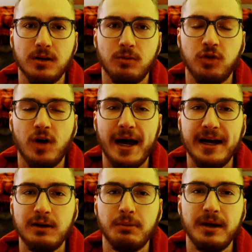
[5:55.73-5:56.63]

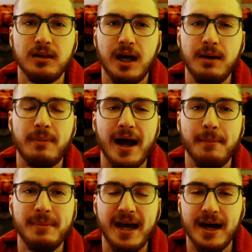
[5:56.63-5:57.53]
variety would be led by a
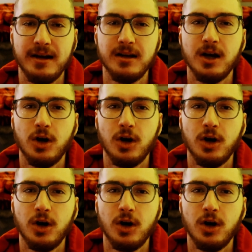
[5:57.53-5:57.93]
man